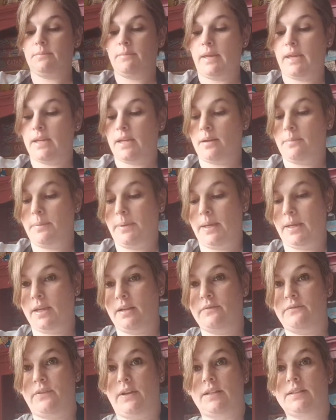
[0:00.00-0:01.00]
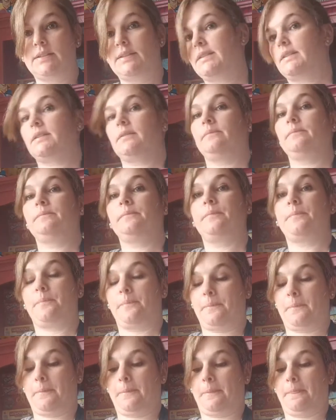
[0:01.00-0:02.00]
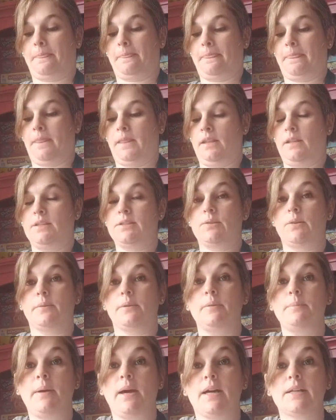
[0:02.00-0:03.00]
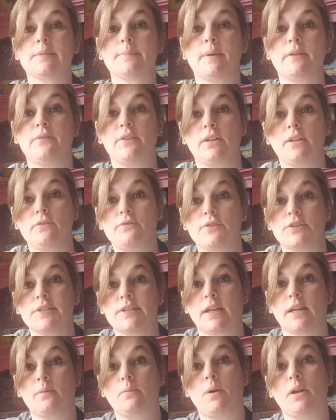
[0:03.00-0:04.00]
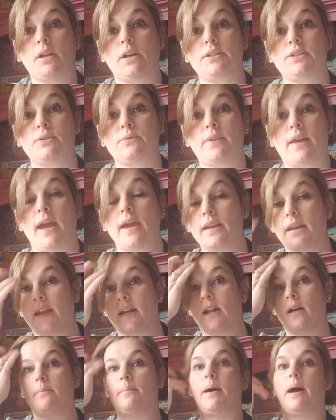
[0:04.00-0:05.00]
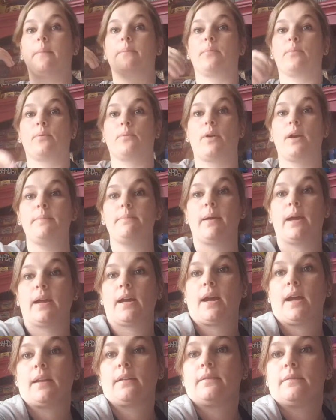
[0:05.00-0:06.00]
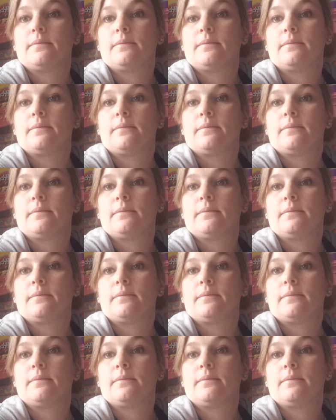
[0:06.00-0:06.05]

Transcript: make a picket fence. So I'm going to pause my video for a second while I do that, and I'll pop right back on.